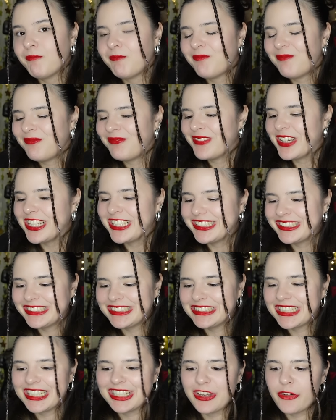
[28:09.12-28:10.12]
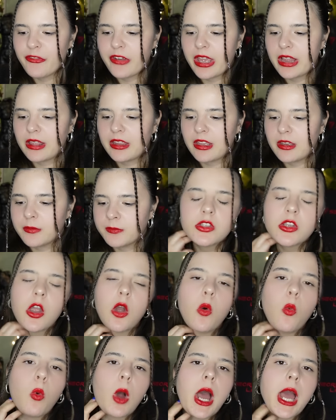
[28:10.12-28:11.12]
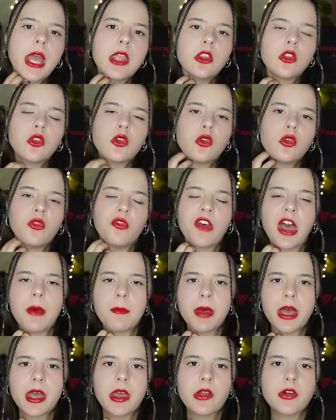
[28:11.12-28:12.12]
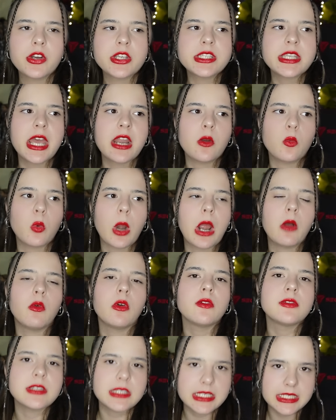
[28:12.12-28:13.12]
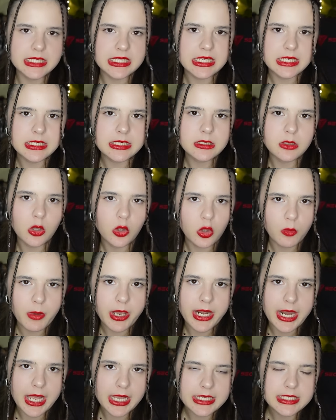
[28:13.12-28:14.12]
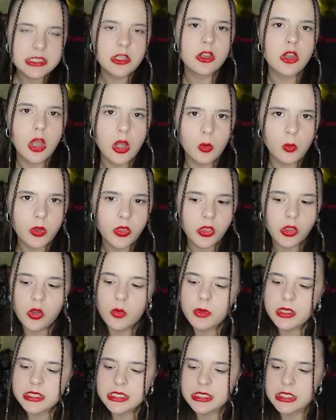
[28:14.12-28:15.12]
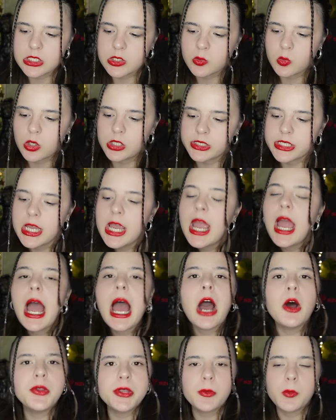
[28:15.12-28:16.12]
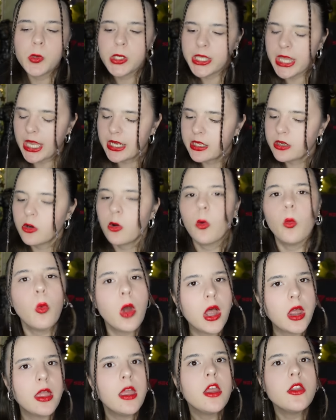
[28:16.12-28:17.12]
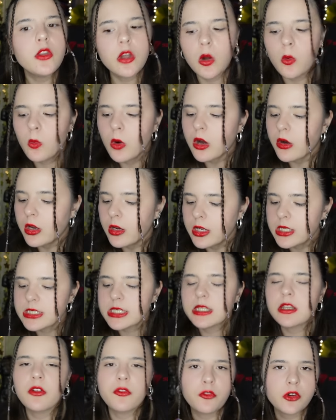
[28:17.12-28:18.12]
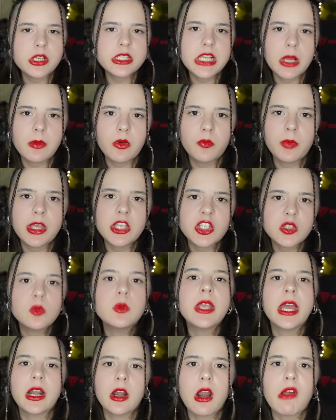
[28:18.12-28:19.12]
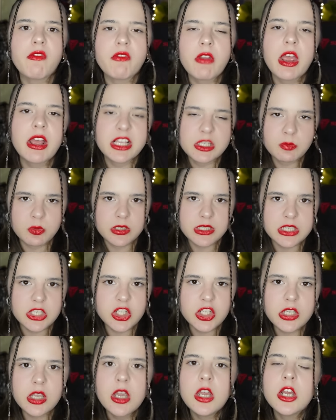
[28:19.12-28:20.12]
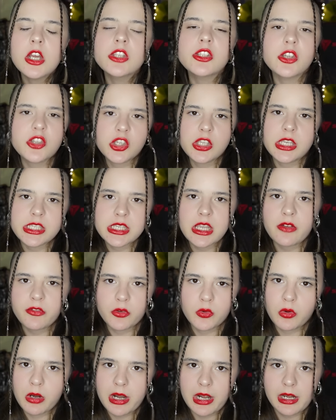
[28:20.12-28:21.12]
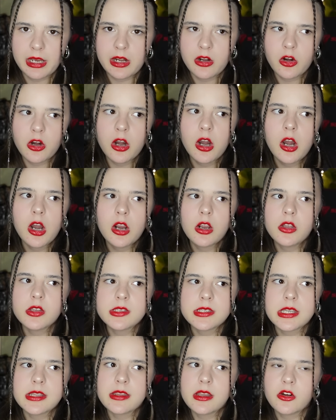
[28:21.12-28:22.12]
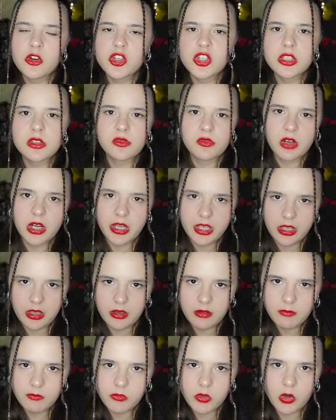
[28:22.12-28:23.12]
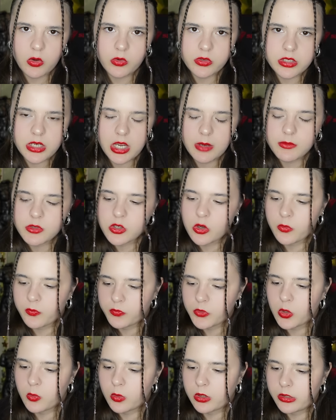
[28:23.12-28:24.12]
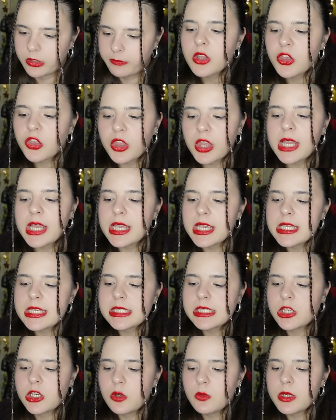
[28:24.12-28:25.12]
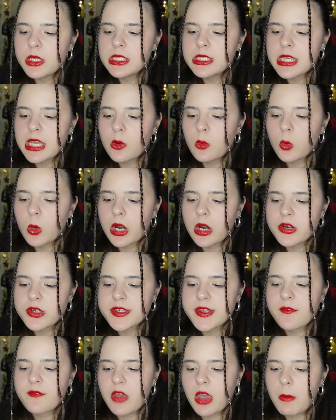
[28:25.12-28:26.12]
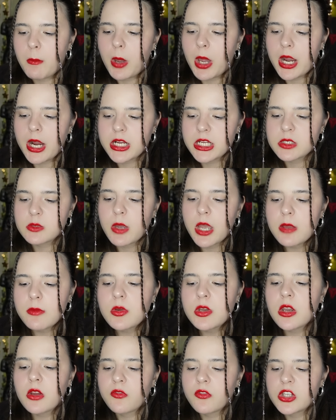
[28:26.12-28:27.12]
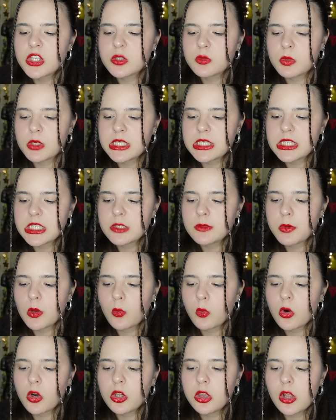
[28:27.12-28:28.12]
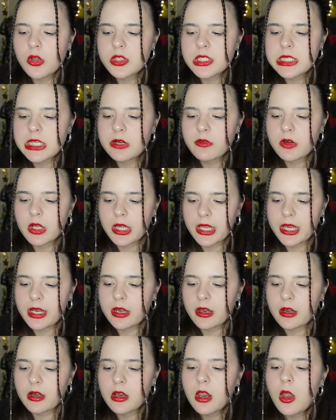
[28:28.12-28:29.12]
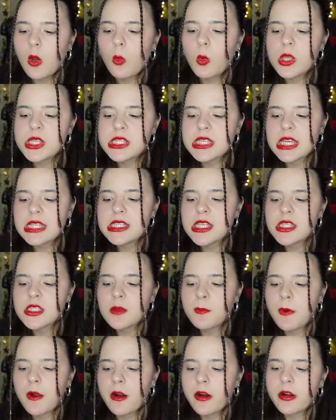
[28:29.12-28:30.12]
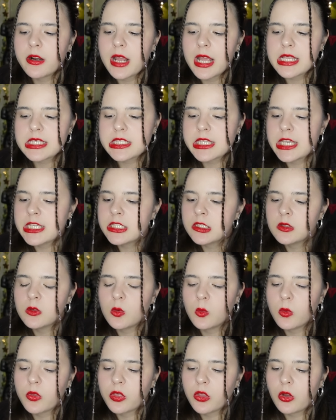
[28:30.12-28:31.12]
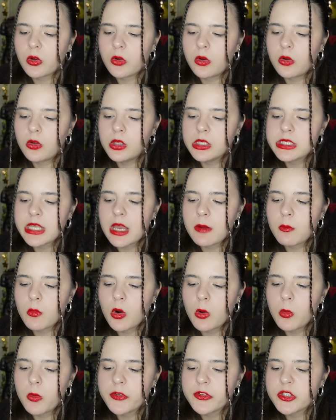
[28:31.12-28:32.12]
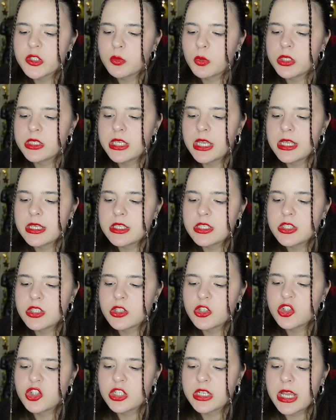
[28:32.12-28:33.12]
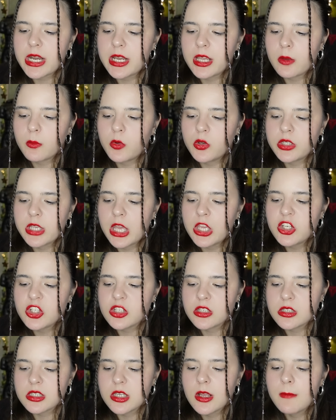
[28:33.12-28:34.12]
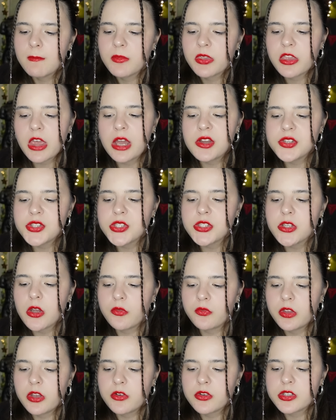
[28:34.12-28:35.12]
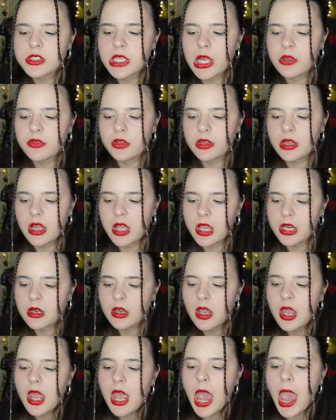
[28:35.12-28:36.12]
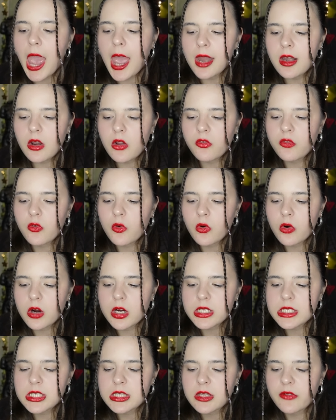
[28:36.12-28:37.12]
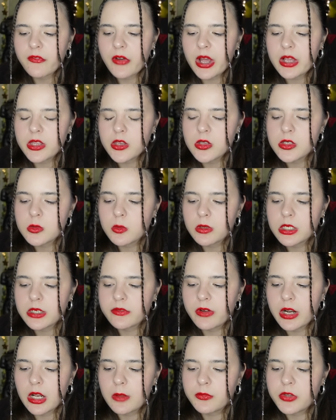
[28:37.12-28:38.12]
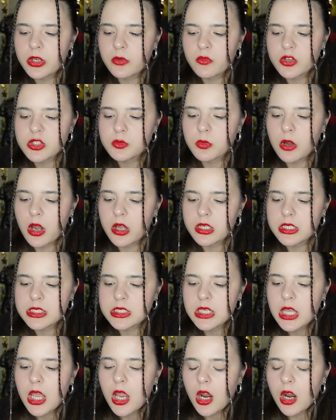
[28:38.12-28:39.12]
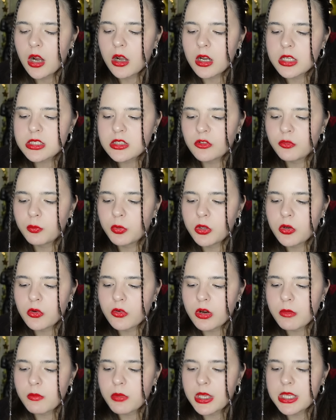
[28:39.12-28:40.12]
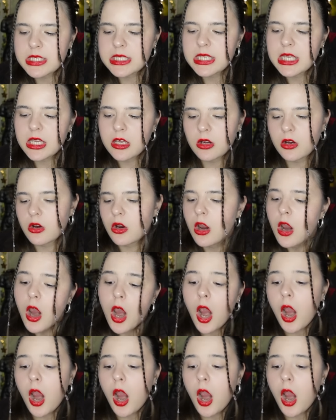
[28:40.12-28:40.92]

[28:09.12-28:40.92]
I love Ellie. So why do vampires and werewolves exist, you might ask, along with humans in this world? How did we get here? Well, don't worry, because in the first couple of pages we get a lot of exposition, so she doesn't have to do that later, because then they're just fucking the whole time, so don't worry. The thing is, humans and werewolves and vampires might be different species, but we're closely related. What sets us apart has less to do with the occult and more with spontaneous genetic mutations thousands of years down the line. And, of course, the values we developed in response. A loss of purine base here.